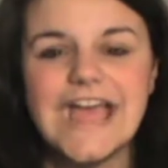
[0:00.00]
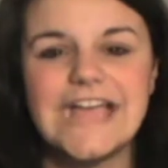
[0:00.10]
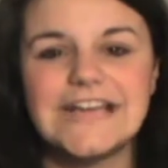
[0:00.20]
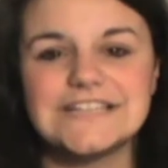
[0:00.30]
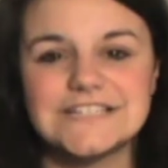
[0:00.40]

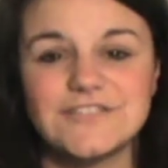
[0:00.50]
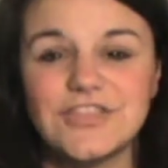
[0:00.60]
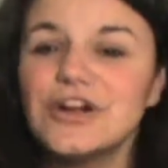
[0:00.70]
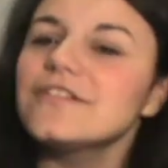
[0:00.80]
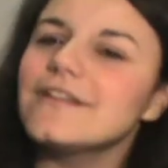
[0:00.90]
And
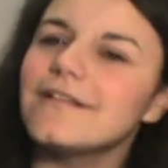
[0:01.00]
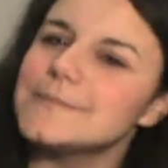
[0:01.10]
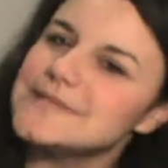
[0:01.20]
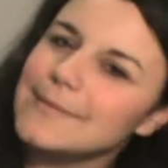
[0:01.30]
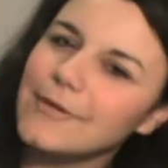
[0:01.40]
they're a little
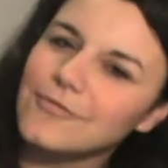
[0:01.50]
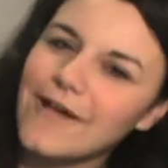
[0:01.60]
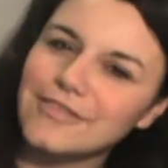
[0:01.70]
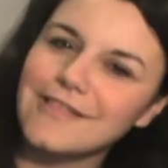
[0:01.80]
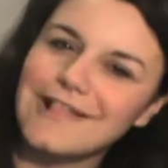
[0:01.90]
upset about the
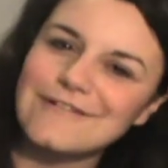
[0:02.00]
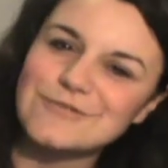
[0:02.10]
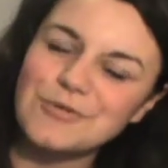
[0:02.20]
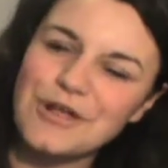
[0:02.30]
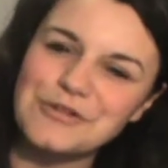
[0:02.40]
fact that they have
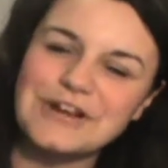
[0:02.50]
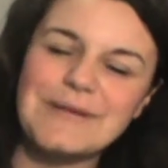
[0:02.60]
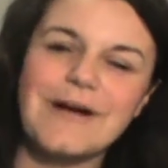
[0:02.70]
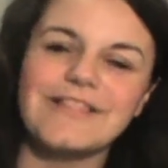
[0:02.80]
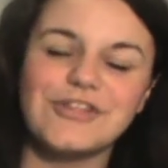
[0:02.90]
to put on their
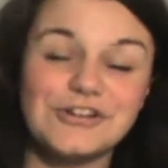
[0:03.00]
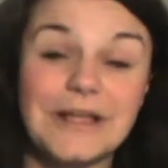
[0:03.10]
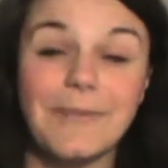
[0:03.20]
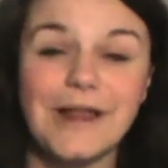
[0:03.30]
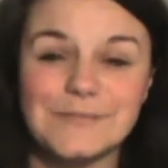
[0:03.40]
name on
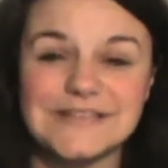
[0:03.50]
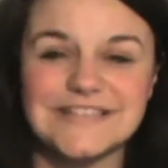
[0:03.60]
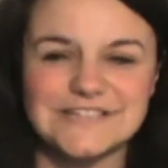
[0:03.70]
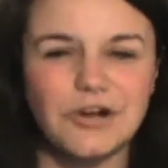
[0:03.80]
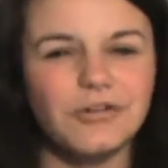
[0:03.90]
it, because
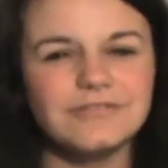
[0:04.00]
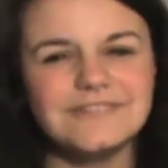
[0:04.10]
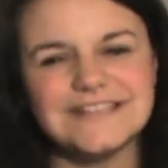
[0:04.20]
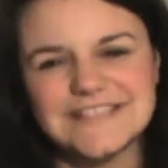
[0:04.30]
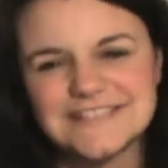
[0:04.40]
they don't
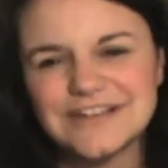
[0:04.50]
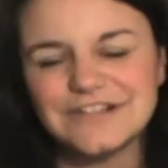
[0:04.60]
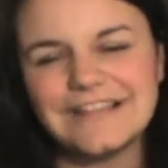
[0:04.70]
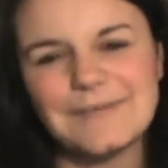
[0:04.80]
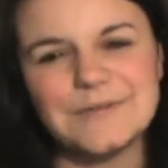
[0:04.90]
necessarily,